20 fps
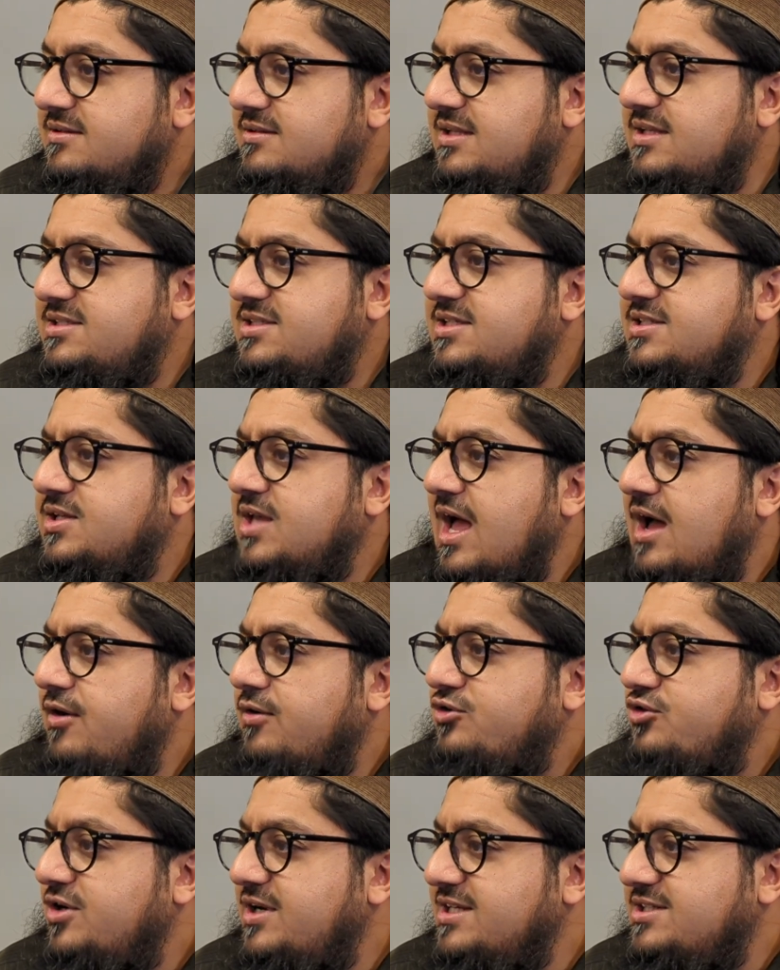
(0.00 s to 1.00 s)
This is our
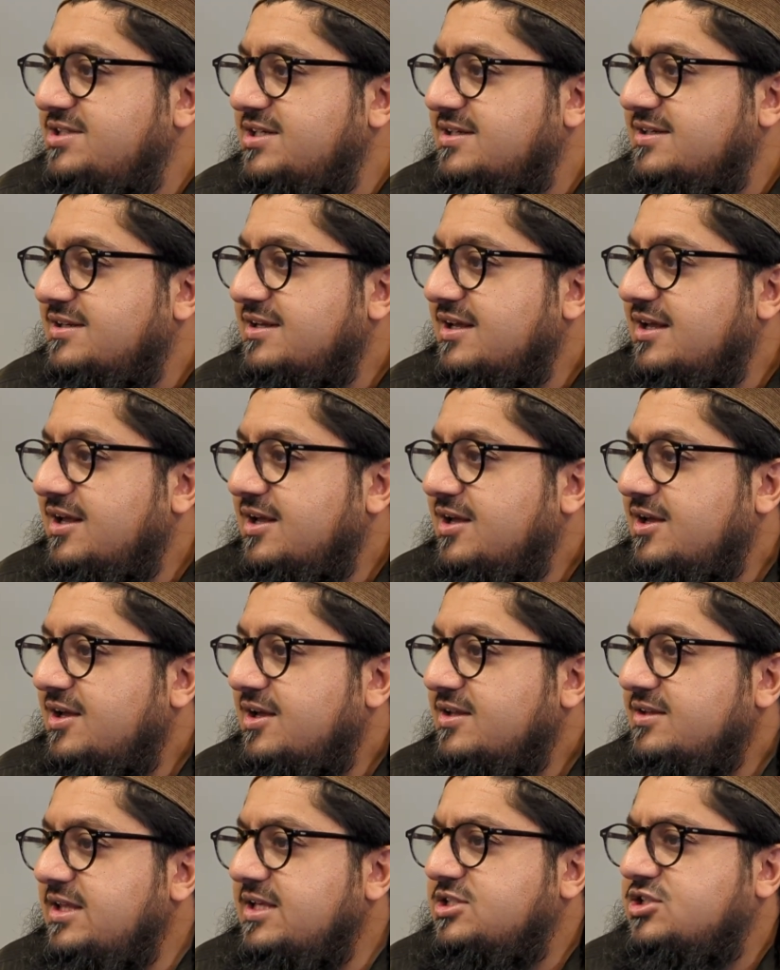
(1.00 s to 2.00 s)
tradition.
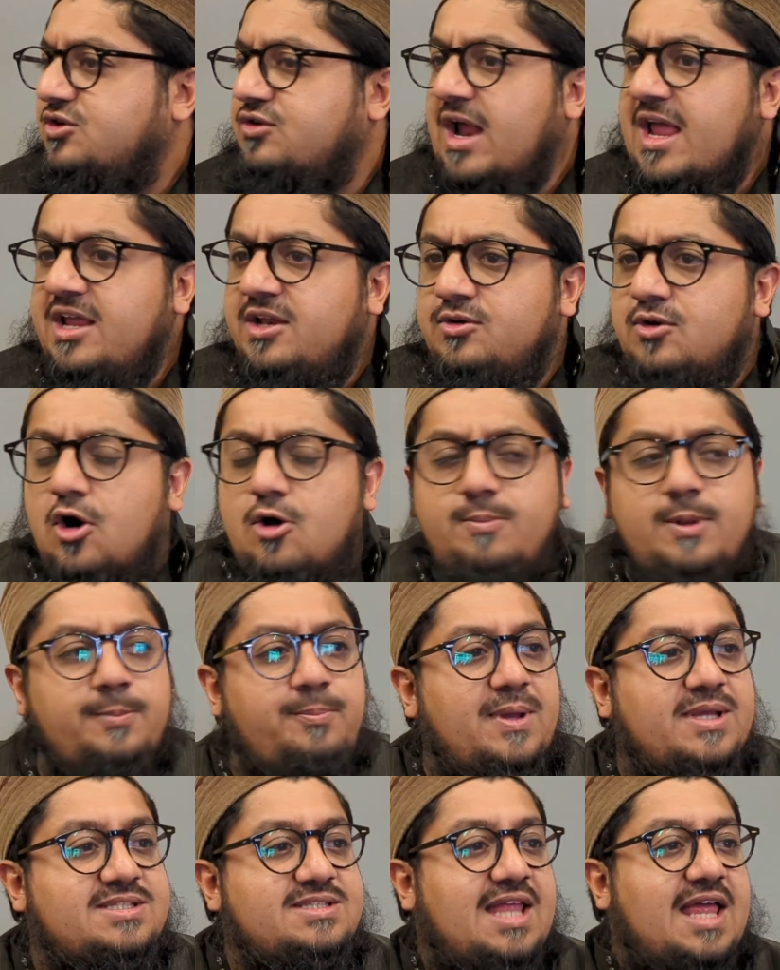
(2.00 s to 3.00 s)
These great noble
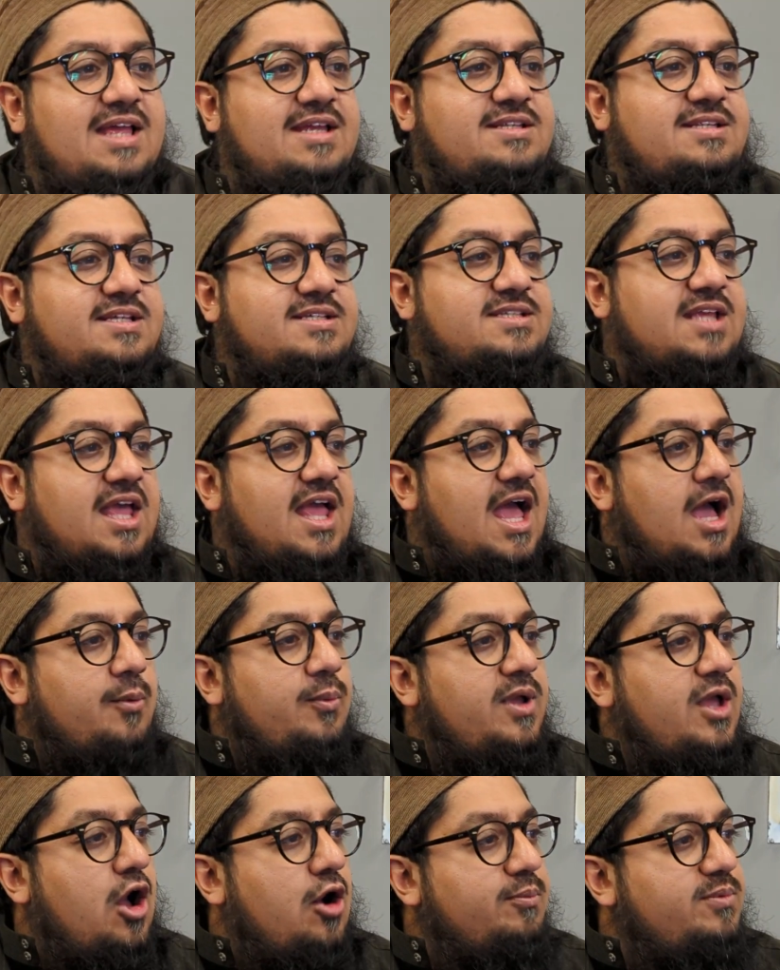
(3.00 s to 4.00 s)
personalities, and
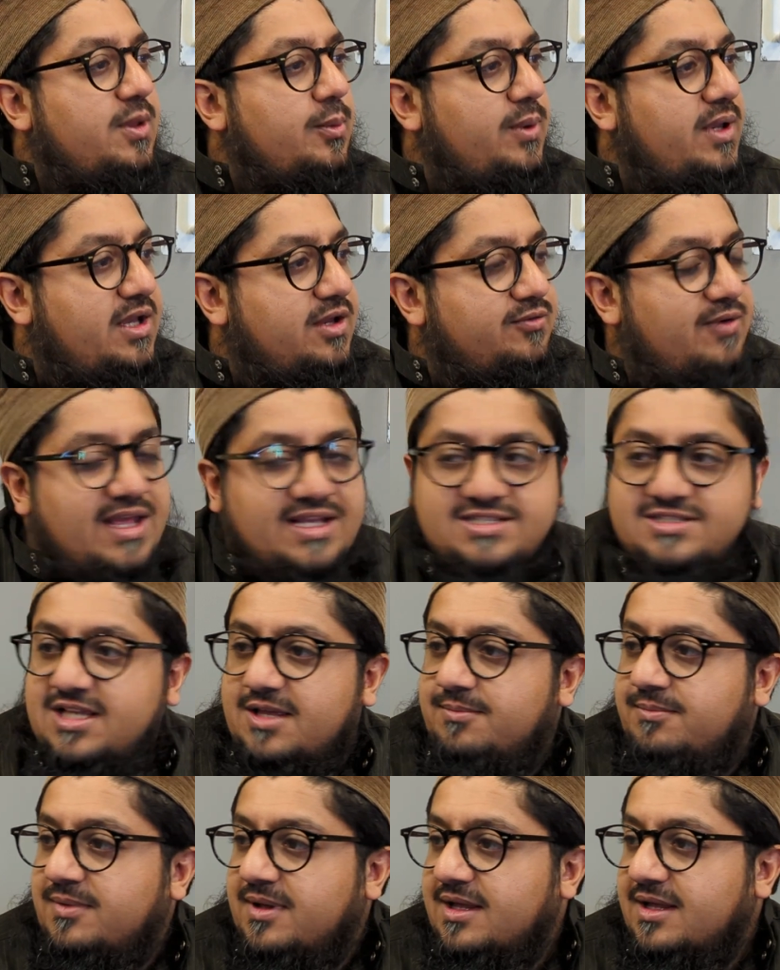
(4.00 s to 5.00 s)
we hope that we can raise
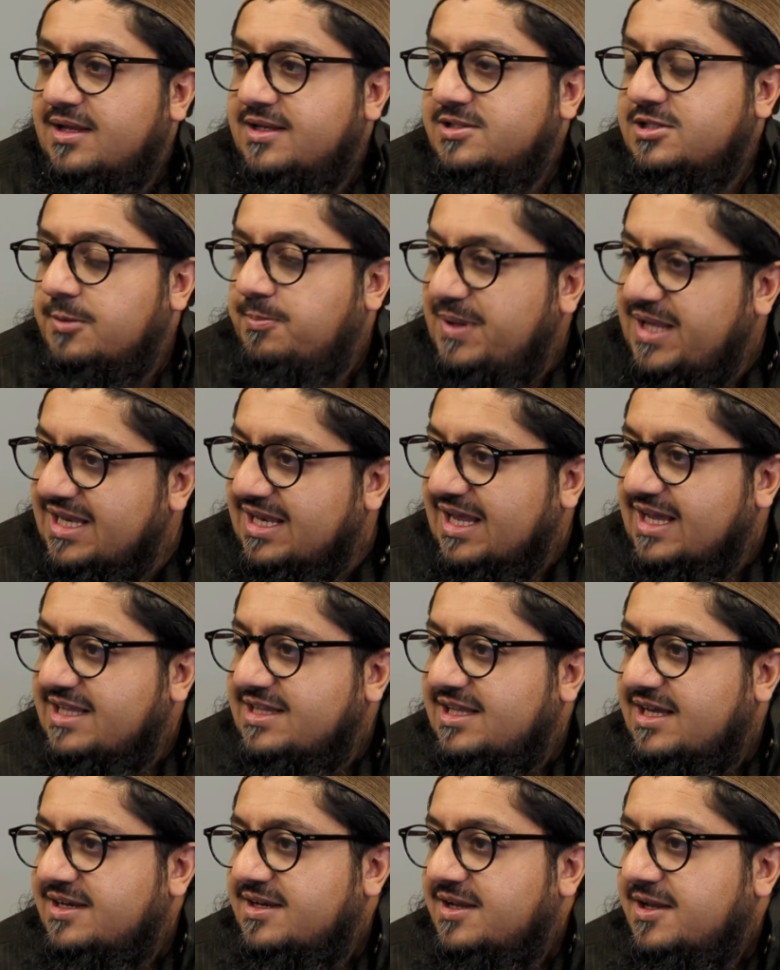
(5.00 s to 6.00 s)
them to be
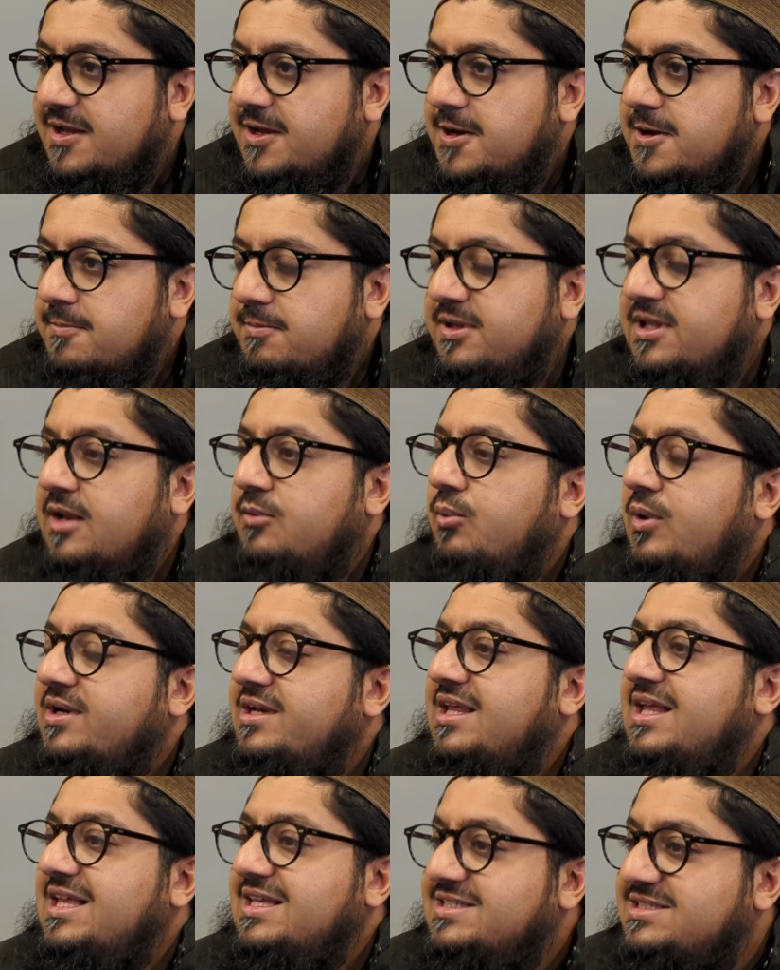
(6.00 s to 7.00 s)
like that. But then
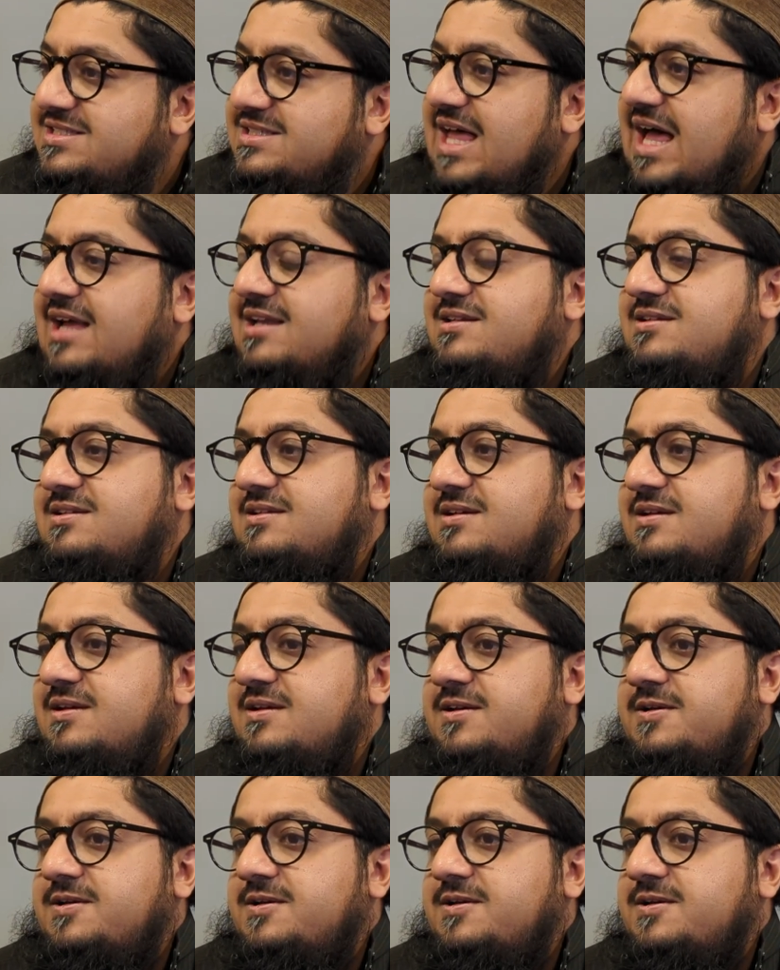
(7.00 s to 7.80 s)
what is that?